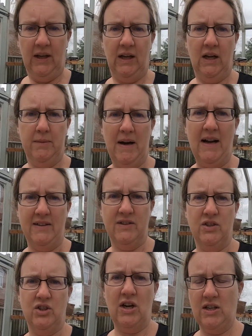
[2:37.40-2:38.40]
um, and
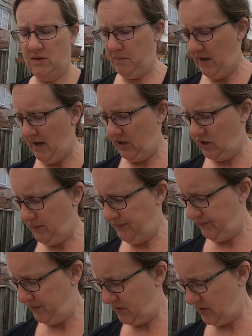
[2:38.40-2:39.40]
to change the pH.
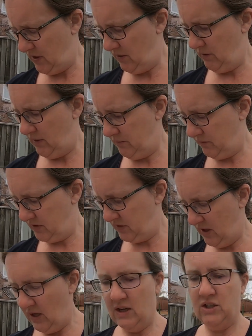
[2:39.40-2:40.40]
So I'm just
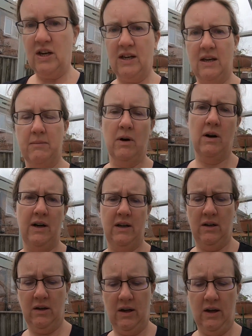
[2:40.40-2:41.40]
checking my
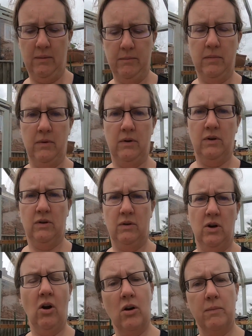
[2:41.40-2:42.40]
um,
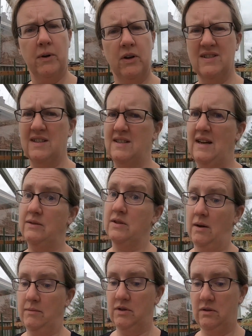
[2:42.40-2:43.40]
because it's now
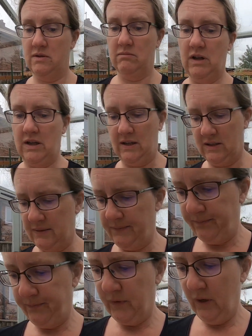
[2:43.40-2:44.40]
time to do some readings.
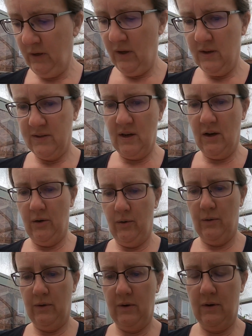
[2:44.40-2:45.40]
So
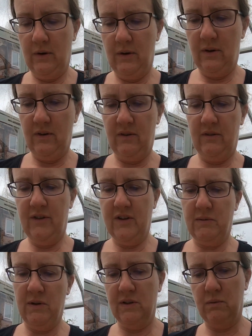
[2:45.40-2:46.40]
the first
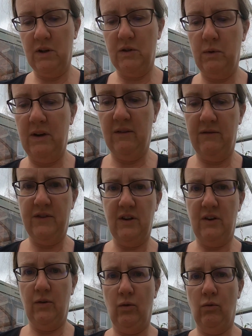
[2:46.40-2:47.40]
ones which we have
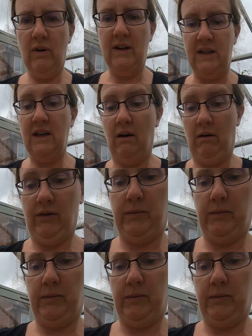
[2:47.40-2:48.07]
done already are the